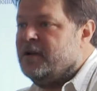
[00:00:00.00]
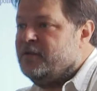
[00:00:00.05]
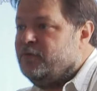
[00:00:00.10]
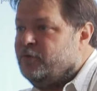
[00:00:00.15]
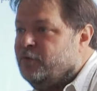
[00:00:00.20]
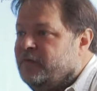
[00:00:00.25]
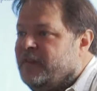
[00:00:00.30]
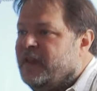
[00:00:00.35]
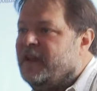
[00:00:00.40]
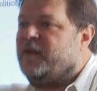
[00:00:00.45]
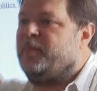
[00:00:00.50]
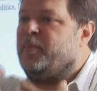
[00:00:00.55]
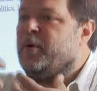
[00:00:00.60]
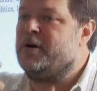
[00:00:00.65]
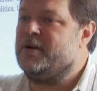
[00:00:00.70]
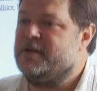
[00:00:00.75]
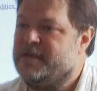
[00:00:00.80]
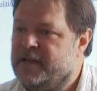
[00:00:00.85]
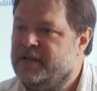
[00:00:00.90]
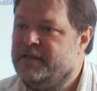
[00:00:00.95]
to take
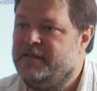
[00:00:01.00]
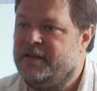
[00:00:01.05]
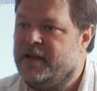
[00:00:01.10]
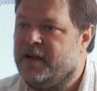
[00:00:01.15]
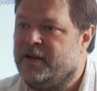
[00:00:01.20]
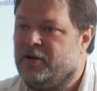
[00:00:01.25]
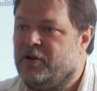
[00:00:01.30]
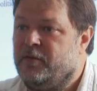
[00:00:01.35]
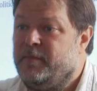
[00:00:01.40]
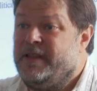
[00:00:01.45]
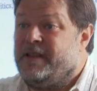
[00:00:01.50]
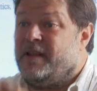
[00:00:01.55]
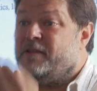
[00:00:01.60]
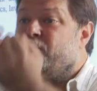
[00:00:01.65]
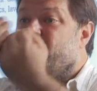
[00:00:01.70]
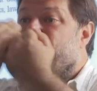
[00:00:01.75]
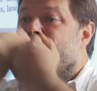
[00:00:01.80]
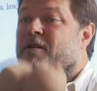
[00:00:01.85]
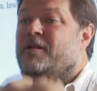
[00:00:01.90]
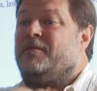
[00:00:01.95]
part in the economy, then
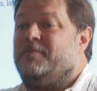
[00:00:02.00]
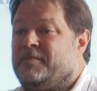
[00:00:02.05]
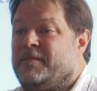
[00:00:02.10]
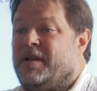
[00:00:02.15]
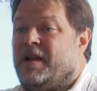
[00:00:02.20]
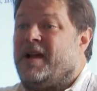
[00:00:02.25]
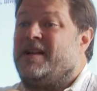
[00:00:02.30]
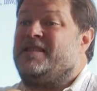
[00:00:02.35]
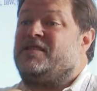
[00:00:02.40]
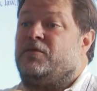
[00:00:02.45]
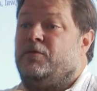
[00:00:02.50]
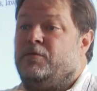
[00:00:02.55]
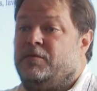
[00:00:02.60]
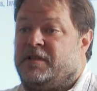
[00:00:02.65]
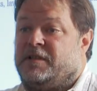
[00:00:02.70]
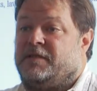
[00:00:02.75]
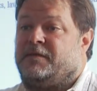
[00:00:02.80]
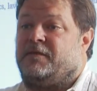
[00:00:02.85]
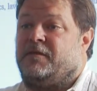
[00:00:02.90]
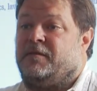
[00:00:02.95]
you are
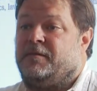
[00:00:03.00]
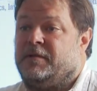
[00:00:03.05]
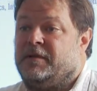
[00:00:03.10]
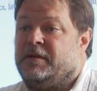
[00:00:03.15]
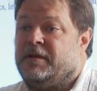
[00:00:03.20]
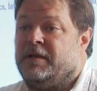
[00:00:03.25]
excluded from it.